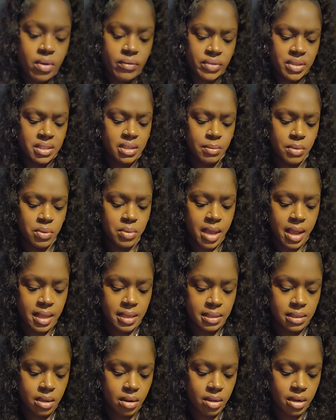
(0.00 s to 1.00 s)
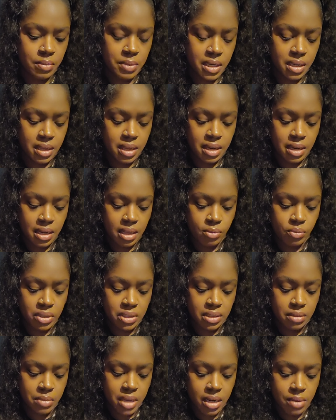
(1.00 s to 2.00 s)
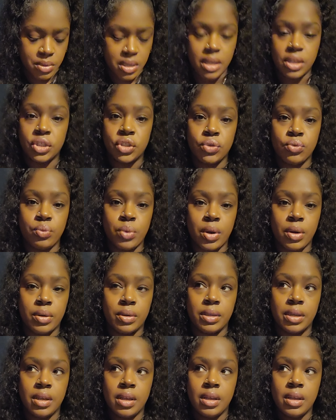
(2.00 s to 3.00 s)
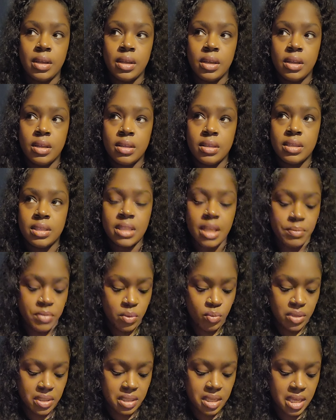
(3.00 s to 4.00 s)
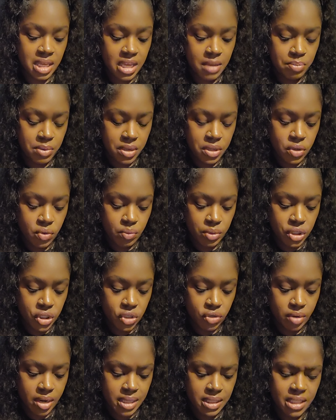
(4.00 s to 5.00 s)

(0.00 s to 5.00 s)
For some of you guys, there could have been an ending with somebody because you weren't something was keeping you restrained.